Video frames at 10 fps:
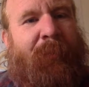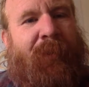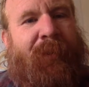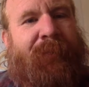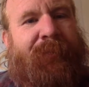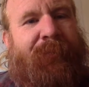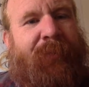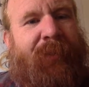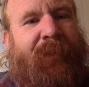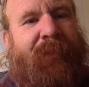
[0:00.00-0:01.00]
money
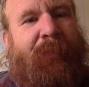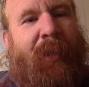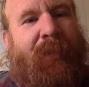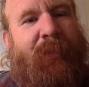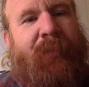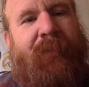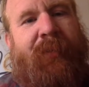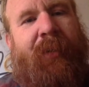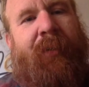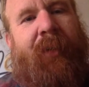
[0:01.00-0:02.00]
for the next module.
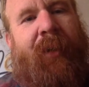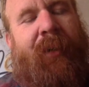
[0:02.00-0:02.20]
So